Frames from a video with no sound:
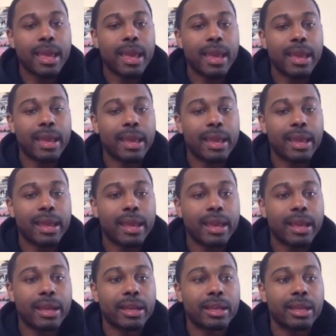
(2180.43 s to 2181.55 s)

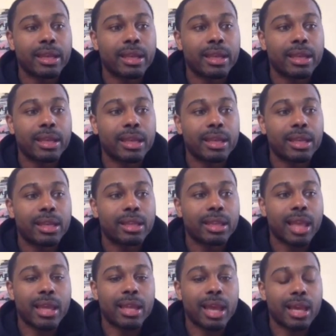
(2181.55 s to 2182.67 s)
And
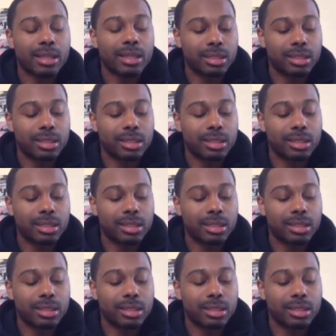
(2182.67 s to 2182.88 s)
they like,